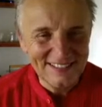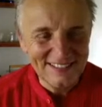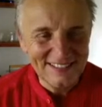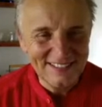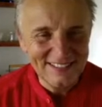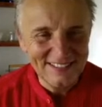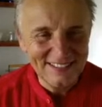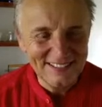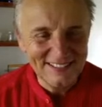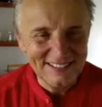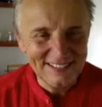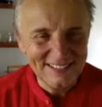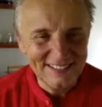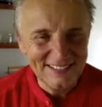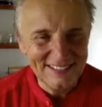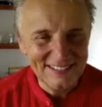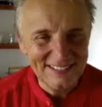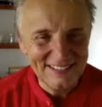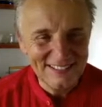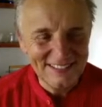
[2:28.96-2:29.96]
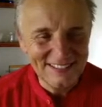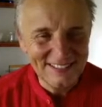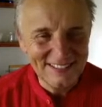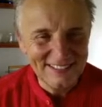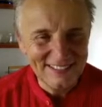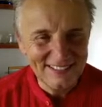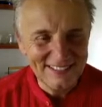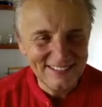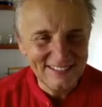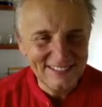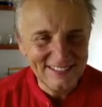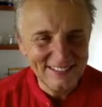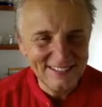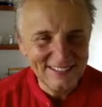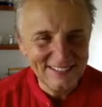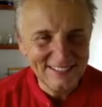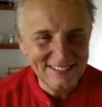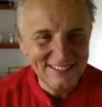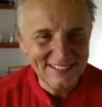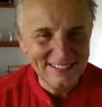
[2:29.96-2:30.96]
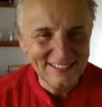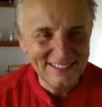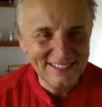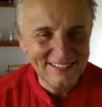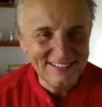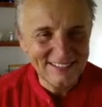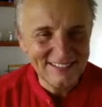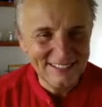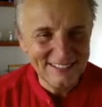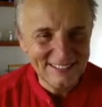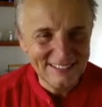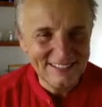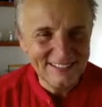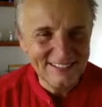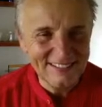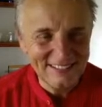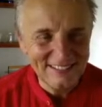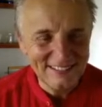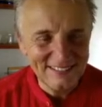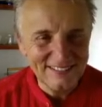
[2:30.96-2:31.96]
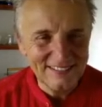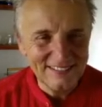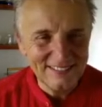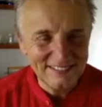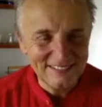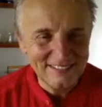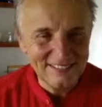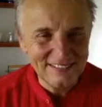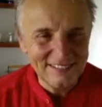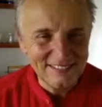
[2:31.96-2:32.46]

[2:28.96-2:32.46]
(silent)